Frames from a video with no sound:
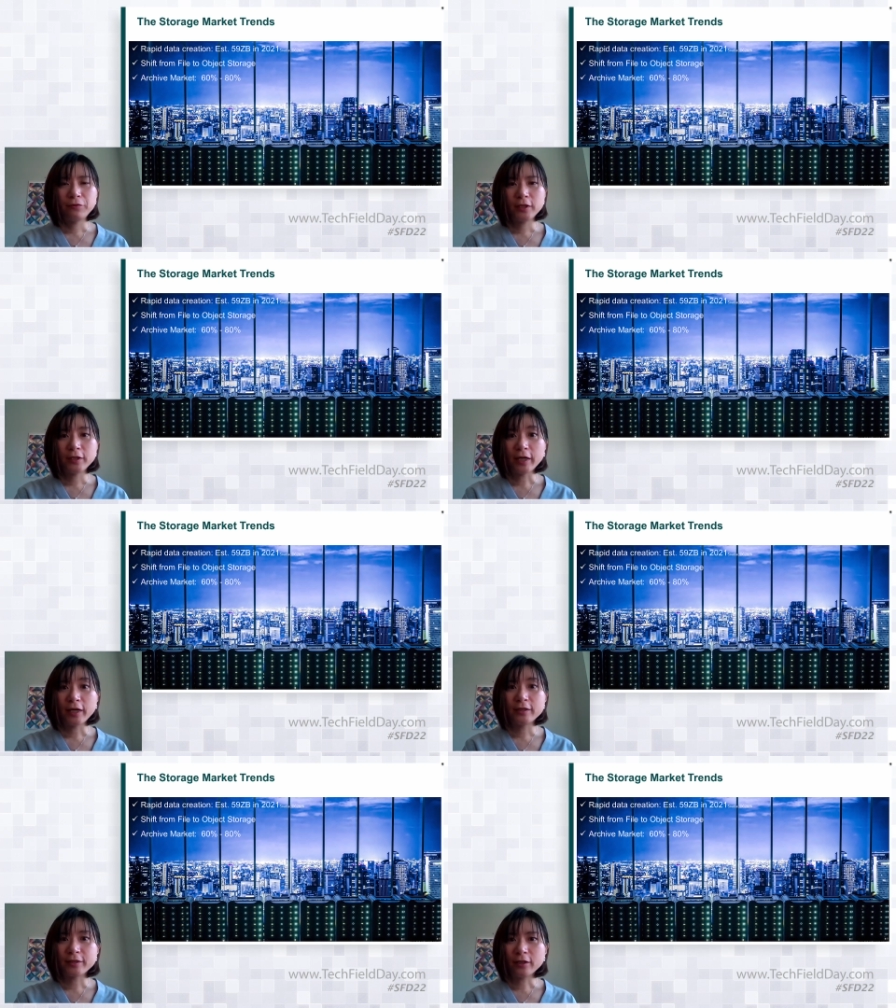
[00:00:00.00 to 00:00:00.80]

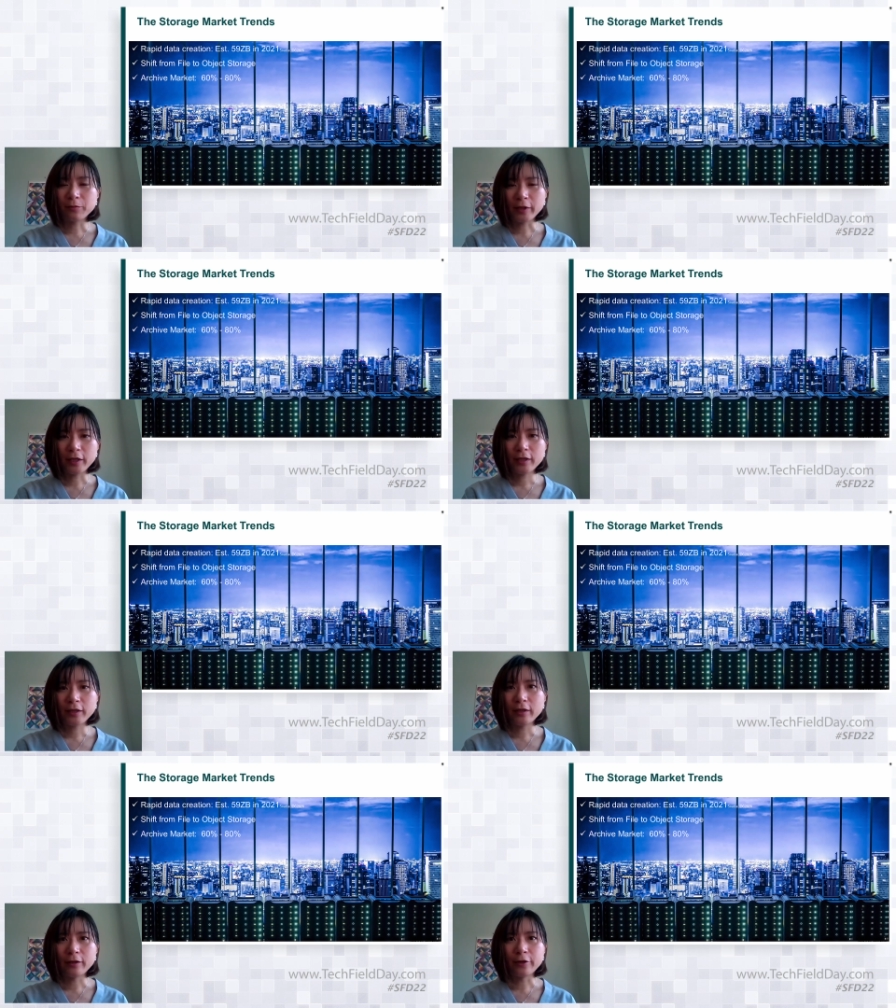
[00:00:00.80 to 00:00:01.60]
59 zettabyte
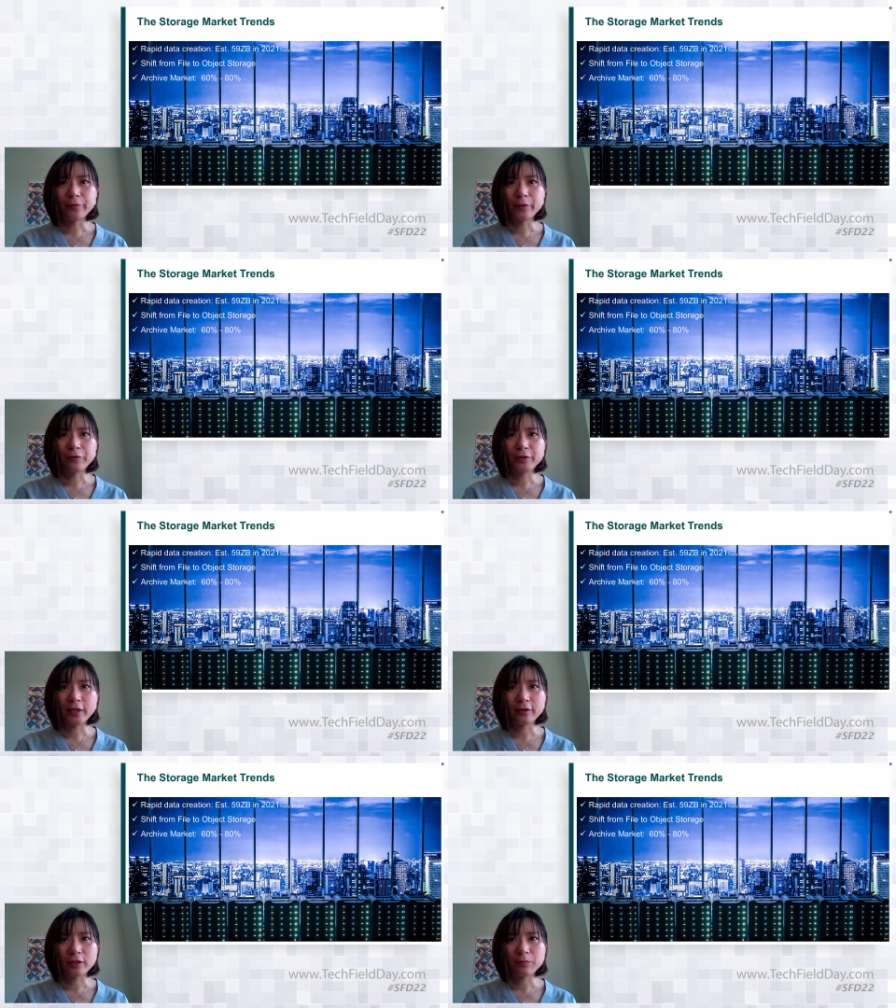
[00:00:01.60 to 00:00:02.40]
um, of
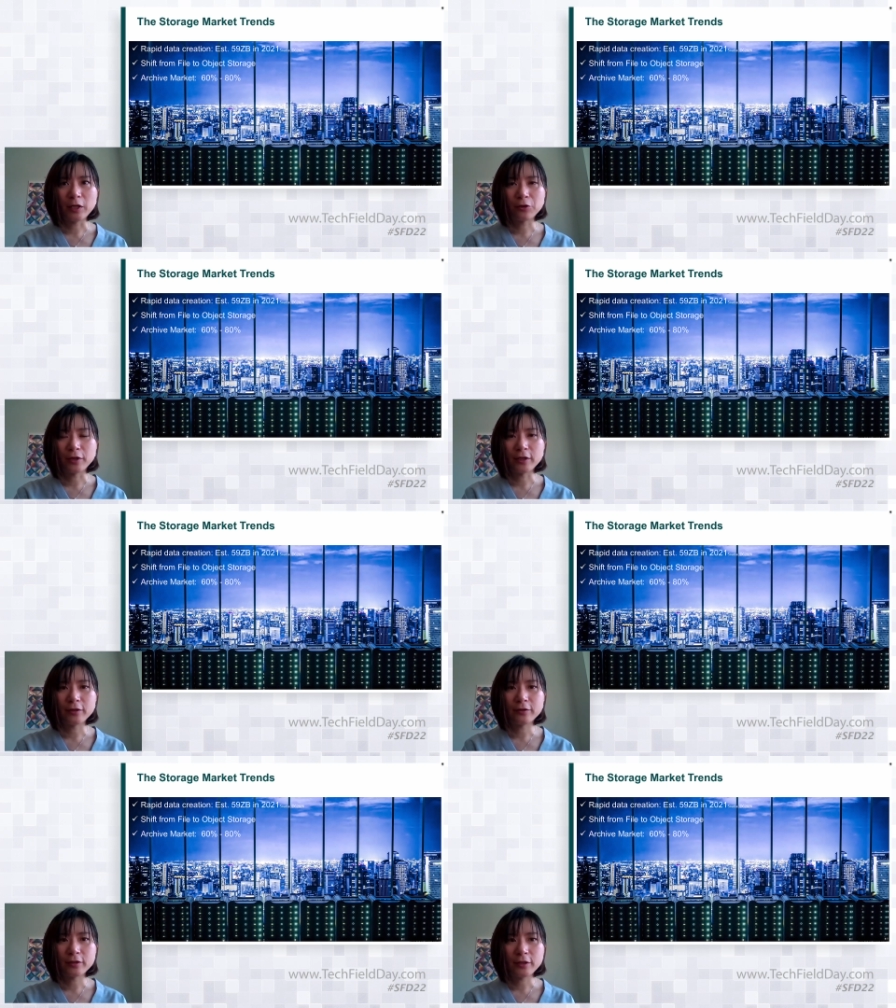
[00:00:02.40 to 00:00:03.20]
data is being
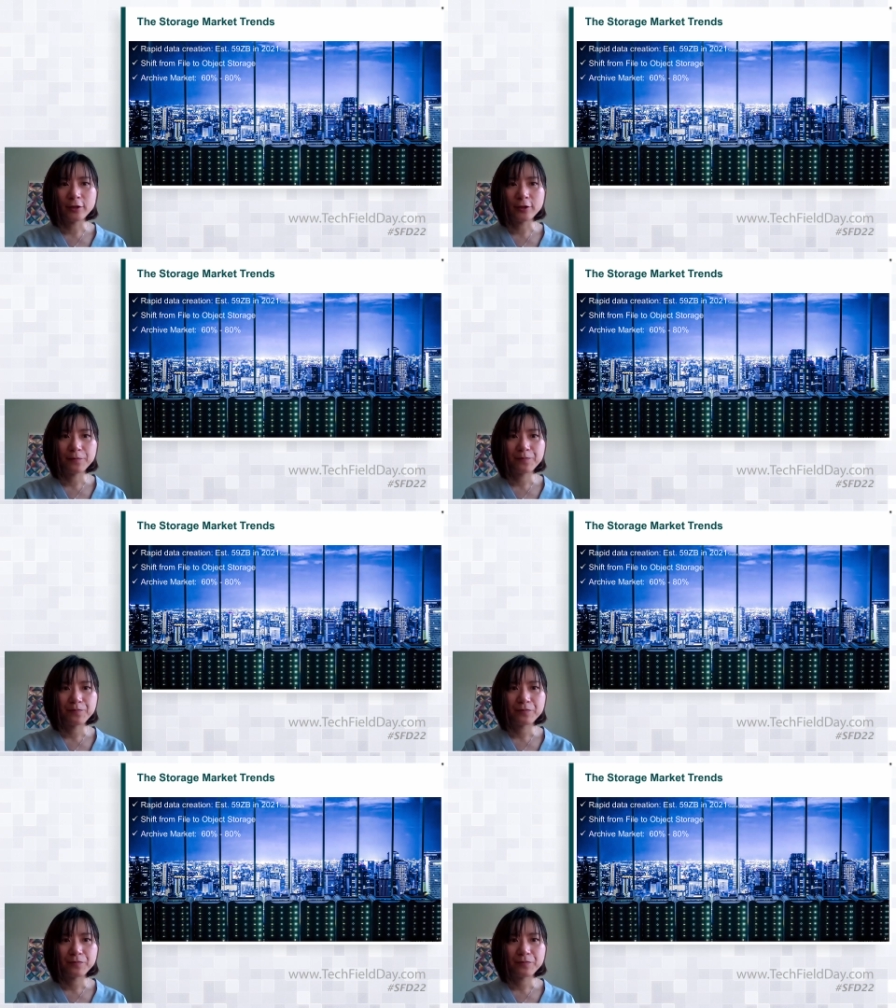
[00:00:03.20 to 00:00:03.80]
created this year.